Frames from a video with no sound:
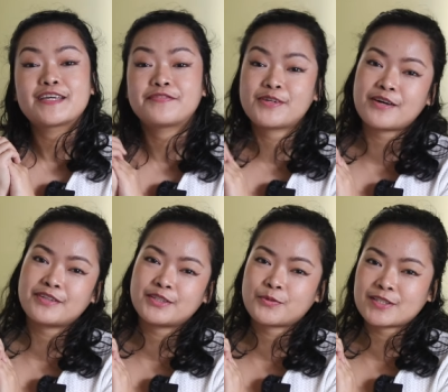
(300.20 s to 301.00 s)
If you have
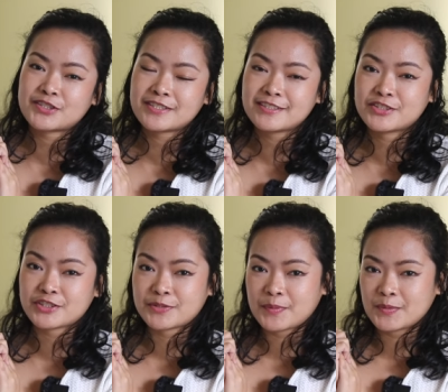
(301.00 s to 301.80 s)
any questions,
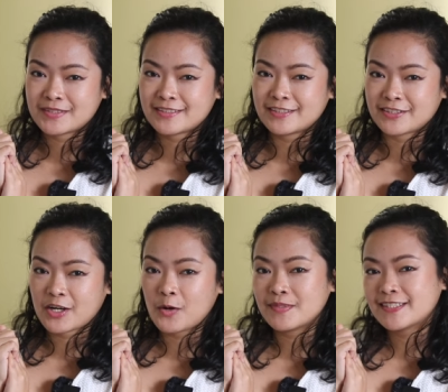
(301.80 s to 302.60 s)
just post it in the
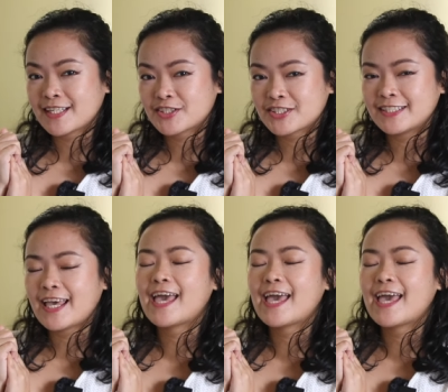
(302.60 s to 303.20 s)
comment section